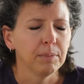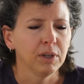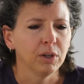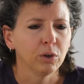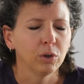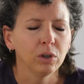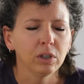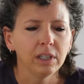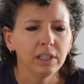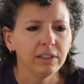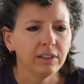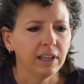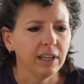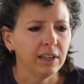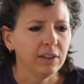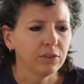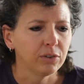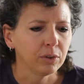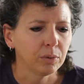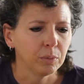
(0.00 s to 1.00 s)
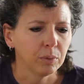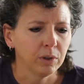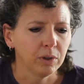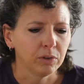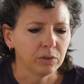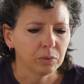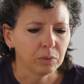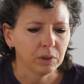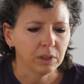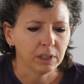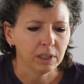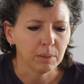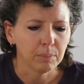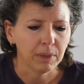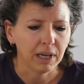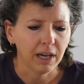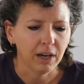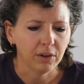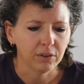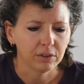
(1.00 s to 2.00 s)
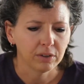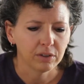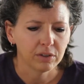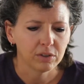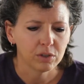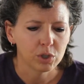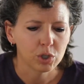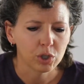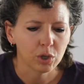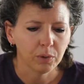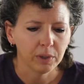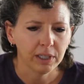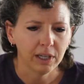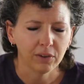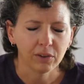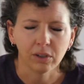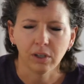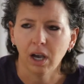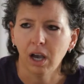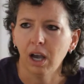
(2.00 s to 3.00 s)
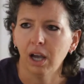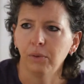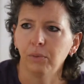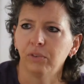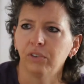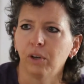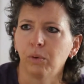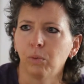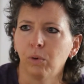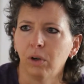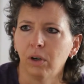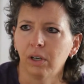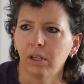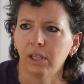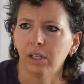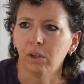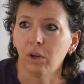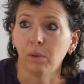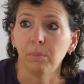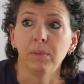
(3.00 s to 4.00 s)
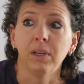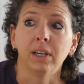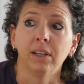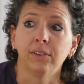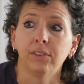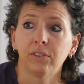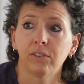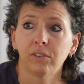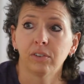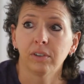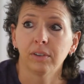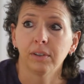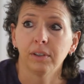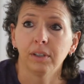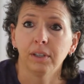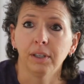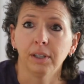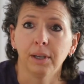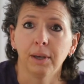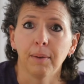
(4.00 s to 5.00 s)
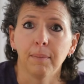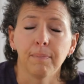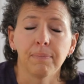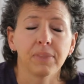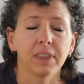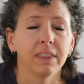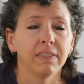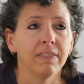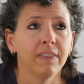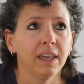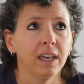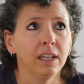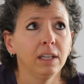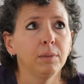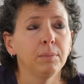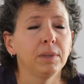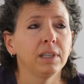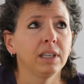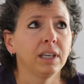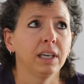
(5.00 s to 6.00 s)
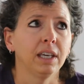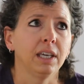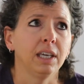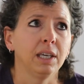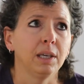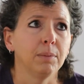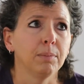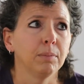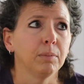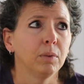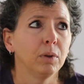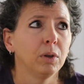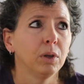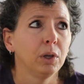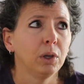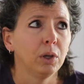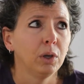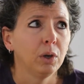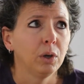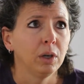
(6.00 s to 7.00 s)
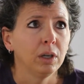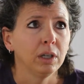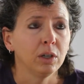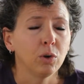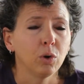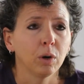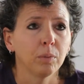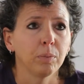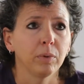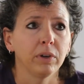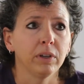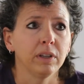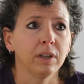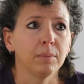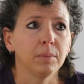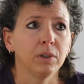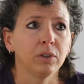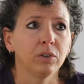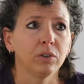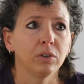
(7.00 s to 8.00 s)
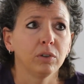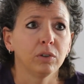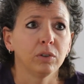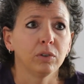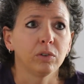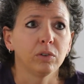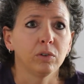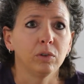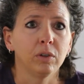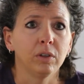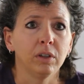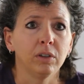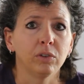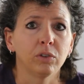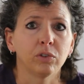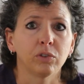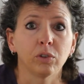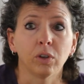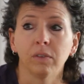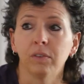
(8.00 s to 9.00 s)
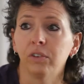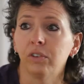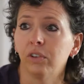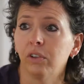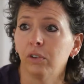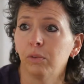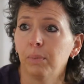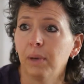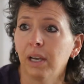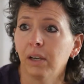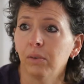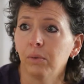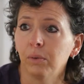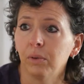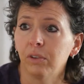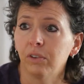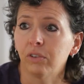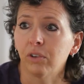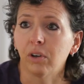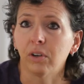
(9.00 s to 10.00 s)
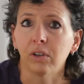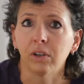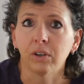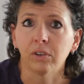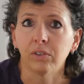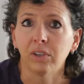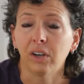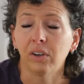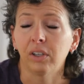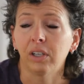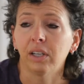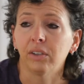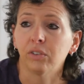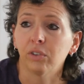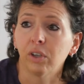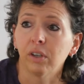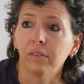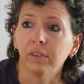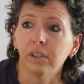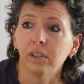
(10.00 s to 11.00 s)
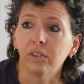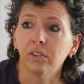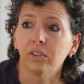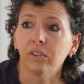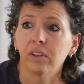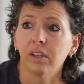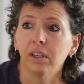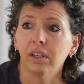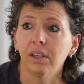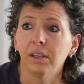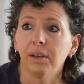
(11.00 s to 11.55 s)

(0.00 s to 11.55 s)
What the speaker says: early days, it was really about showing how God was at work in our midst. Then it became incorporating them into services. Back when we started our Saturday night service